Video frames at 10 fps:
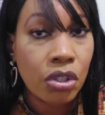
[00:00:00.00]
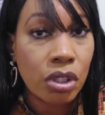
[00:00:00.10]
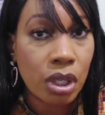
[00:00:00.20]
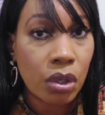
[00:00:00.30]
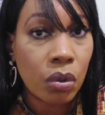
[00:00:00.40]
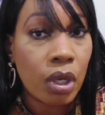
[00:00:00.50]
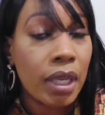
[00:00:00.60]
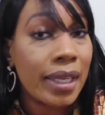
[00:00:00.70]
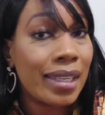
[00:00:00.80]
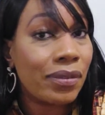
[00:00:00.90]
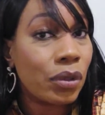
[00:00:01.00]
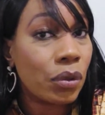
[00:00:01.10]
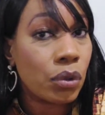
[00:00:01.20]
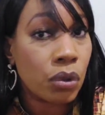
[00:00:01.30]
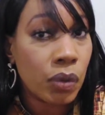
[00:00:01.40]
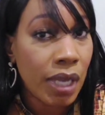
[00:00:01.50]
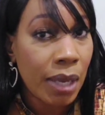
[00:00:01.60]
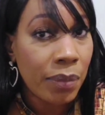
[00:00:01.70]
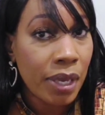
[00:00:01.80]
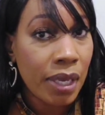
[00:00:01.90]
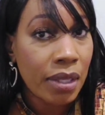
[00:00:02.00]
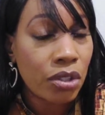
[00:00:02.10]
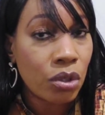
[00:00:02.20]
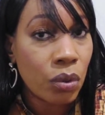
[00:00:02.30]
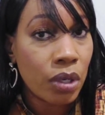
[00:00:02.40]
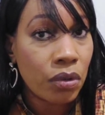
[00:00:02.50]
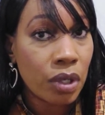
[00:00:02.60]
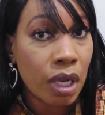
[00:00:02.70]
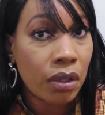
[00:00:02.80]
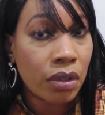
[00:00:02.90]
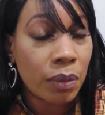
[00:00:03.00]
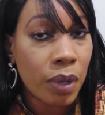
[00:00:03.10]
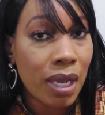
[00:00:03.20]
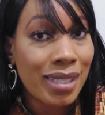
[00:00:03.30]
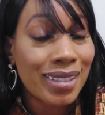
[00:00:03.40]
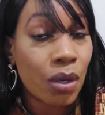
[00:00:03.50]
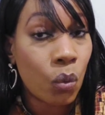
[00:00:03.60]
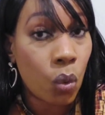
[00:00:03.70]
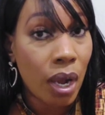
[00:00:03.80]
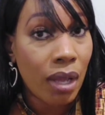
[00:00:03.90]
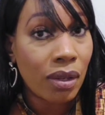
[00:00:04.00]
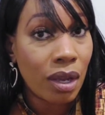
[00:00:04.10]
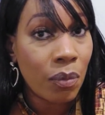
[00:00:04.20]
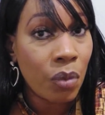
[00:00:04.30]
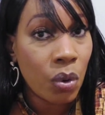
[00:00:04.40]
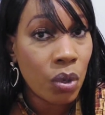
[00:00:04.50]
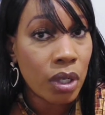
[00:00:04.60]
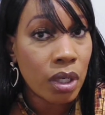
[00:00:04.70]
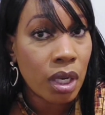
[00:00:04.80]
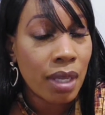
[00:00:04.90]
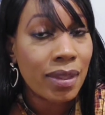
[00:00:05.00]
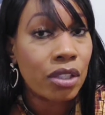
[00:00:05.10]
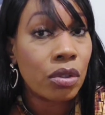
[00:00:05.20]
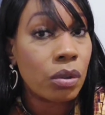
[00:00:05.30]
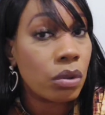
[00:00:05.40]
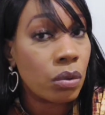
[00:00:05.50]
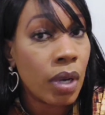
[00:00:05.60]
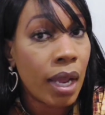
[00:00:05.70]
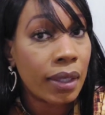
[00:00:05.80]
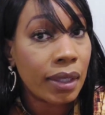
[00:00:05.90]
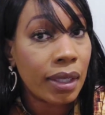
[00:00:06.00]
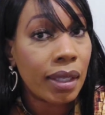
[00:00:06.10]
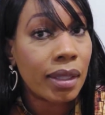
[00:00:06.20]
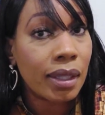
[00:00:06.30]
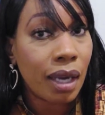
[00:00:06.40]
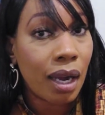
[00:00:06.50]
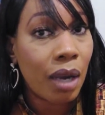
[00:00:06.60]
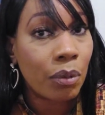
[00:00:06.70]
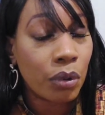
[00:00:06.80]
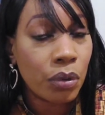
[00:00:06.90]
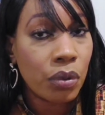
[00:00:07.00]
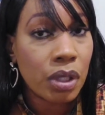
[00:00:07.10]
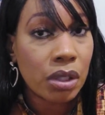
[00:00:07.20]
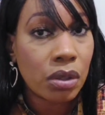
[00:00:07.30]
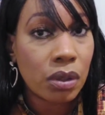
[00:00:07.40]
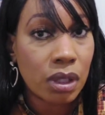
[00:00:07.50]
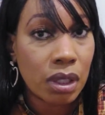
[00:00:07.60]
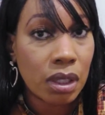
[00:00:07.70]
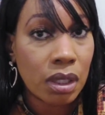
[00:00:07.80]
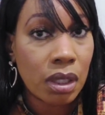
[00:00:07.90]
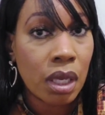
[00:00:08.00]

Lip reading: So if you do not pay the $200 deposit while on board, then you do not get the comp cruise that you see.